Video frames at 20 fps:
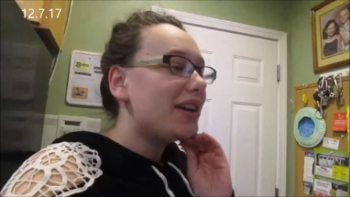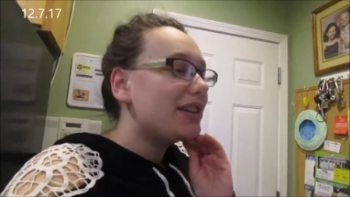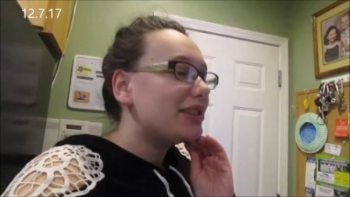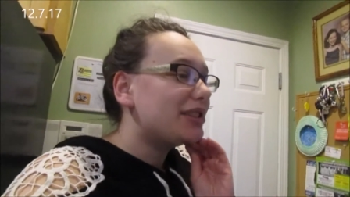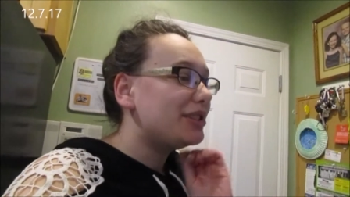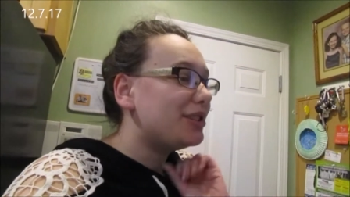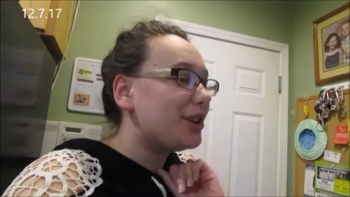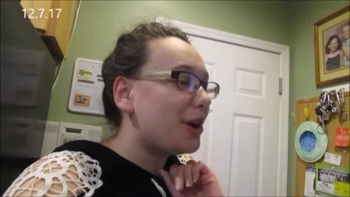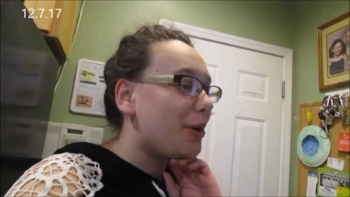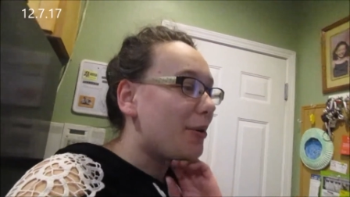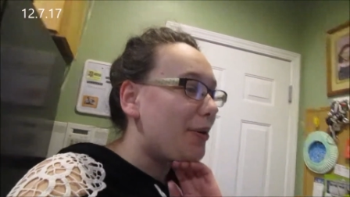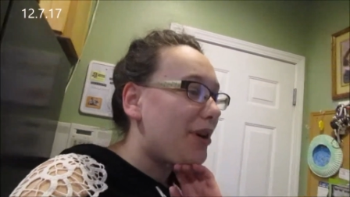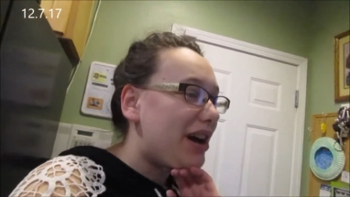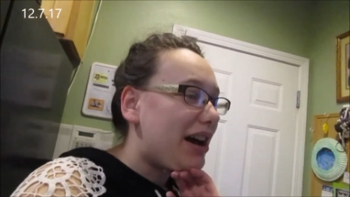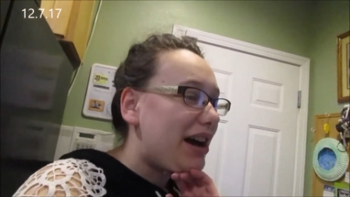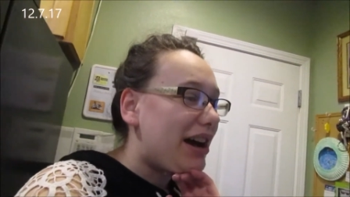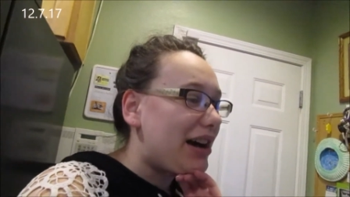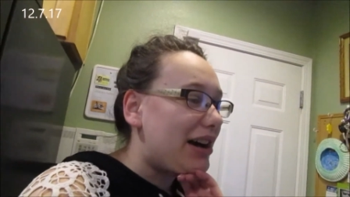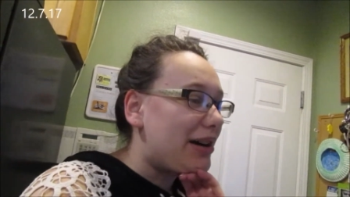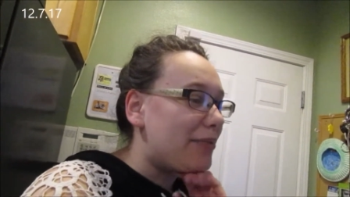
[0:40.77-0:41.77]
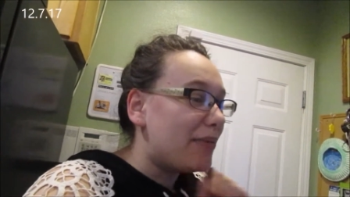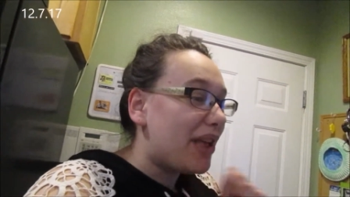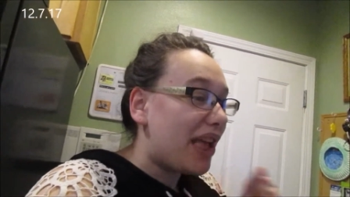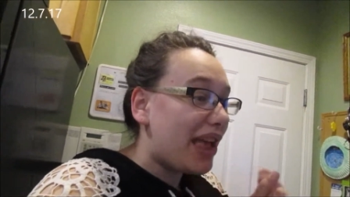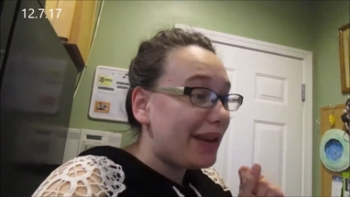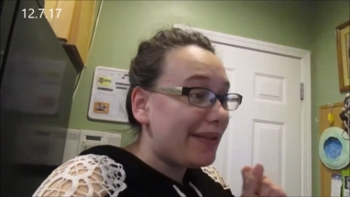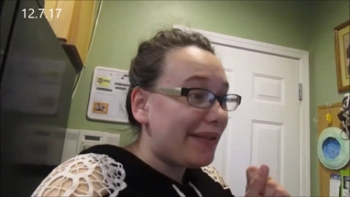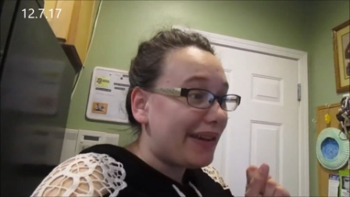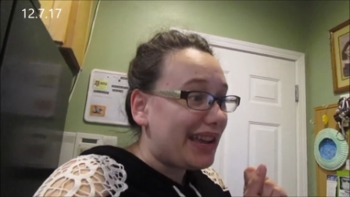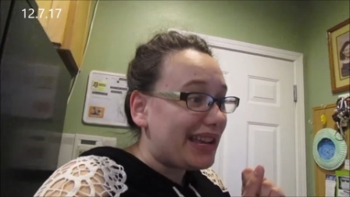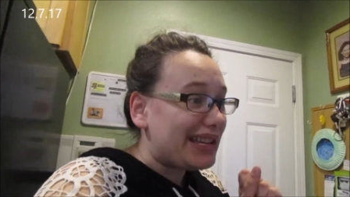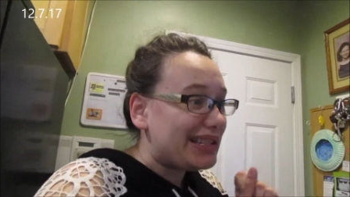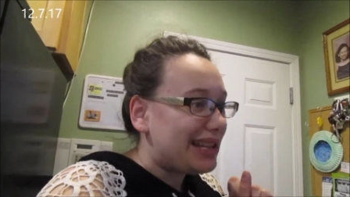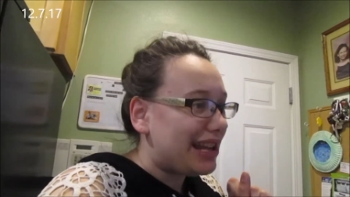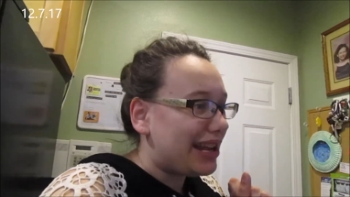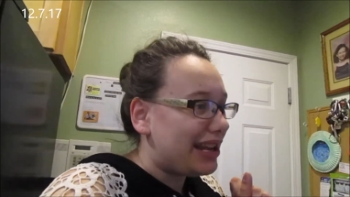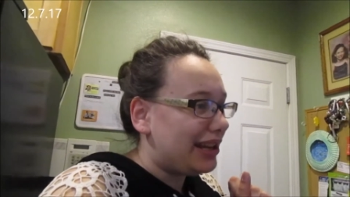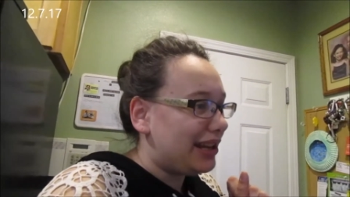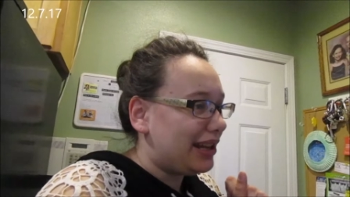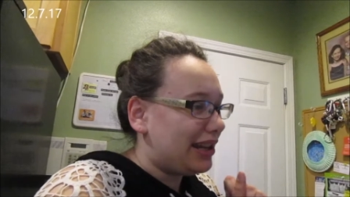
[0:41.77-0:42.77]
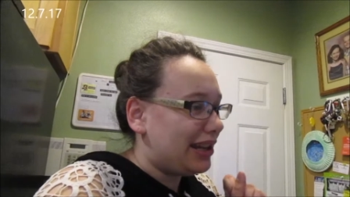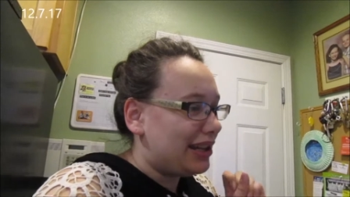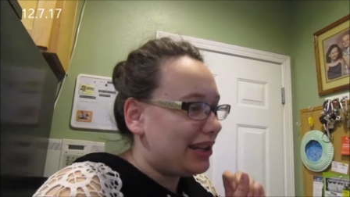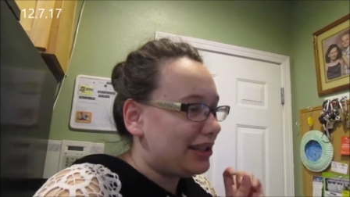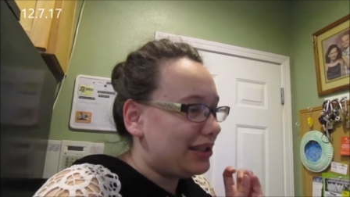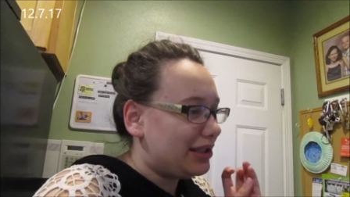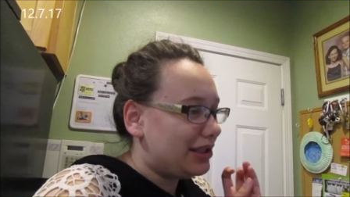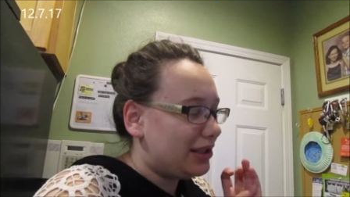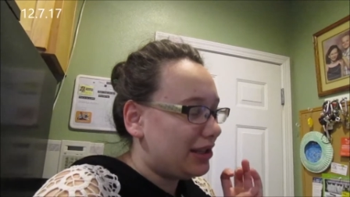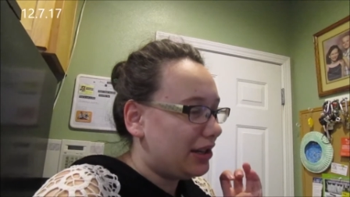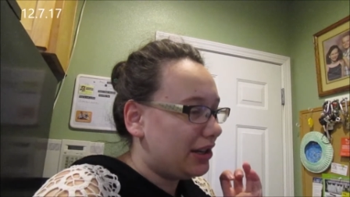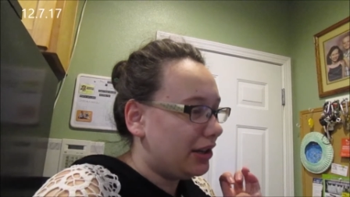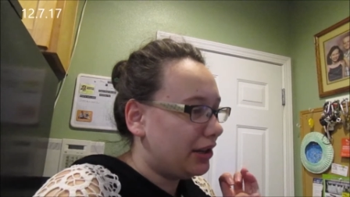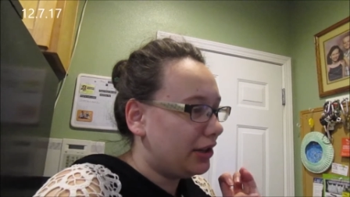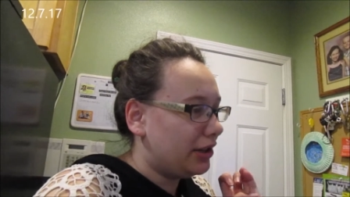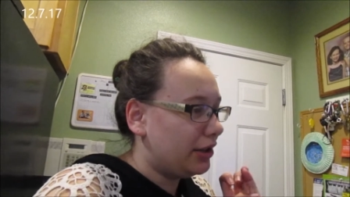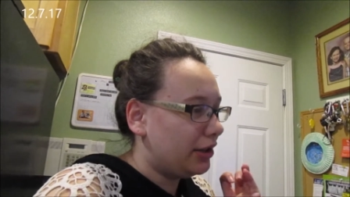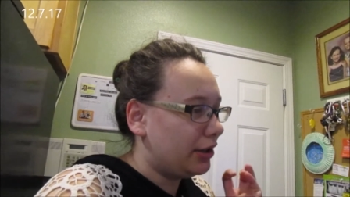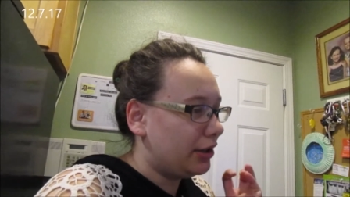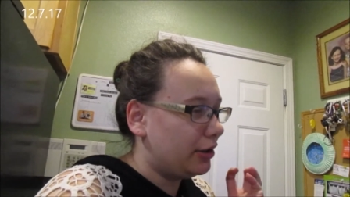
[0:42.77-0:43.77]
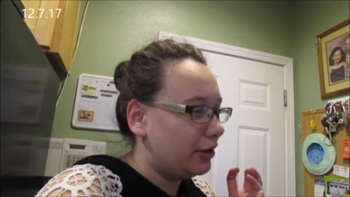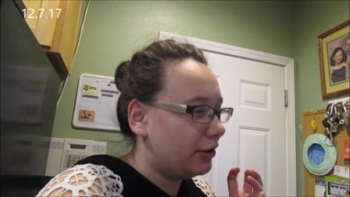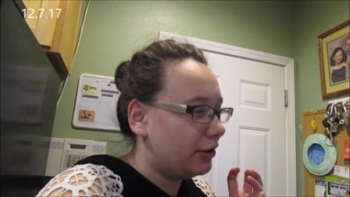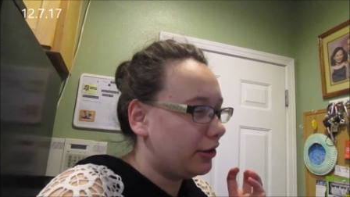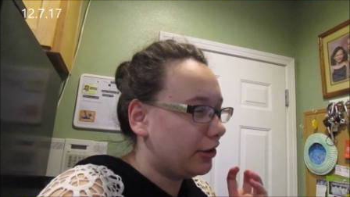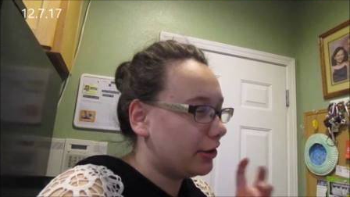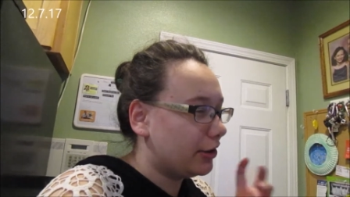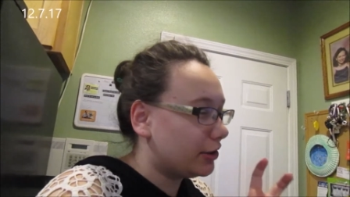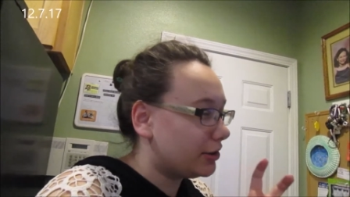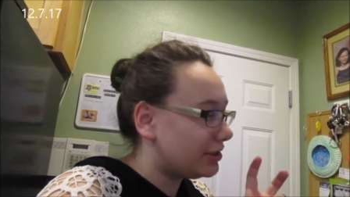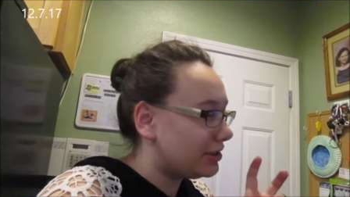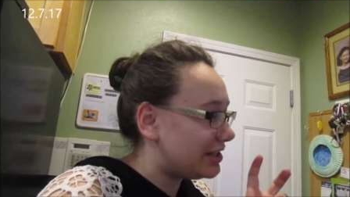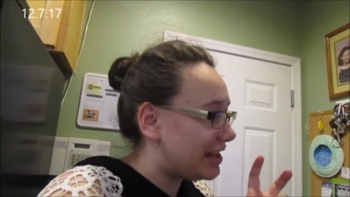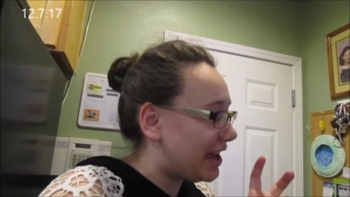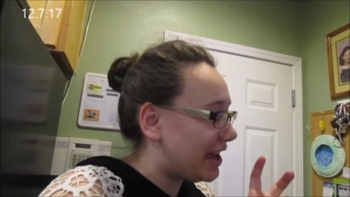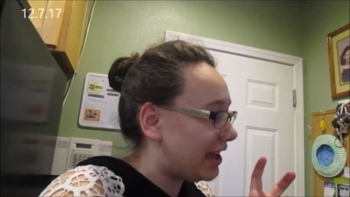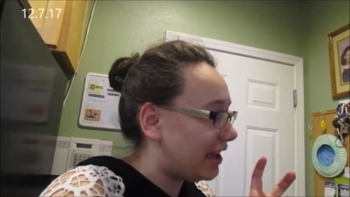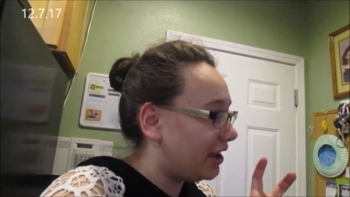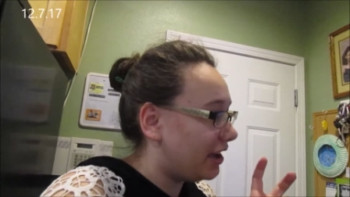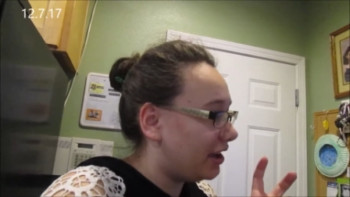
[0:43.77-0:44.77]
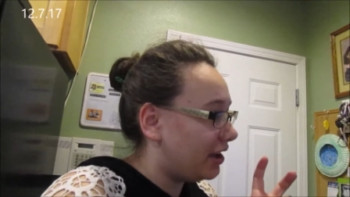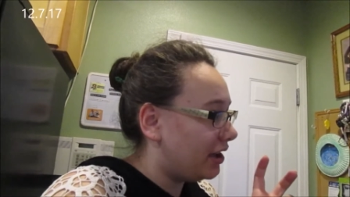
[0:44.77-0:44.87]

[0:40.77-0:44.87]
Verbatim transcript: So, um, anyways, it is Thursday,